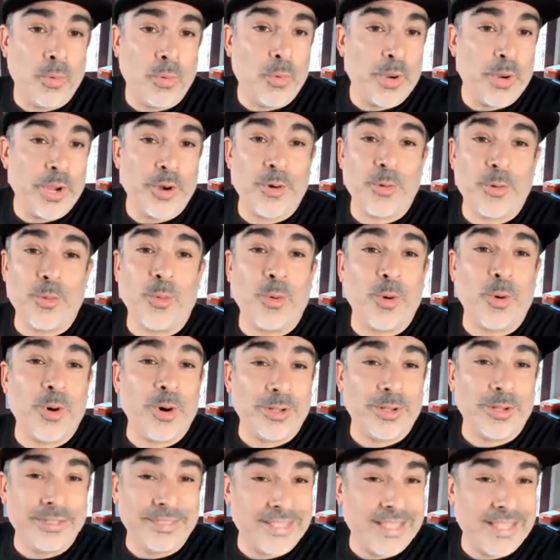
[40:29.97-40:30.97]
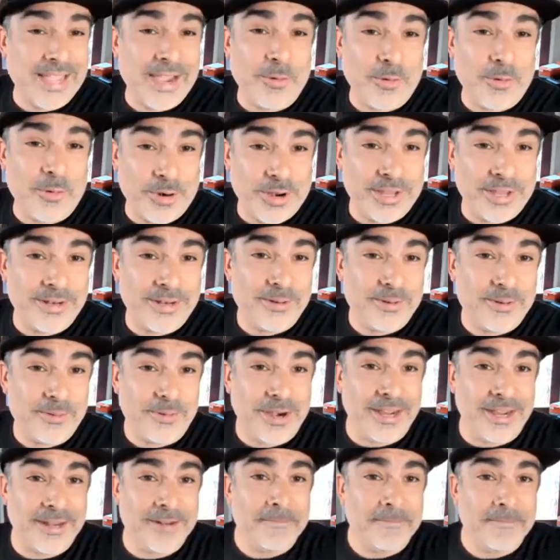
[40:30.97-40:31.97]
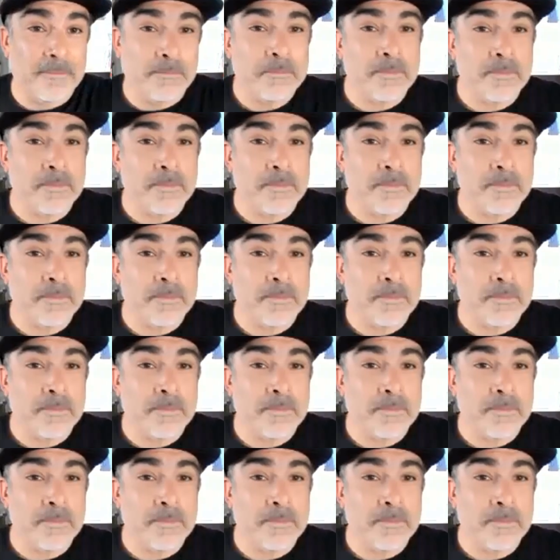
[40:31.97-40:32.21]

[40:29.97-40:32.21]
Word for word: weird world that we're in, right?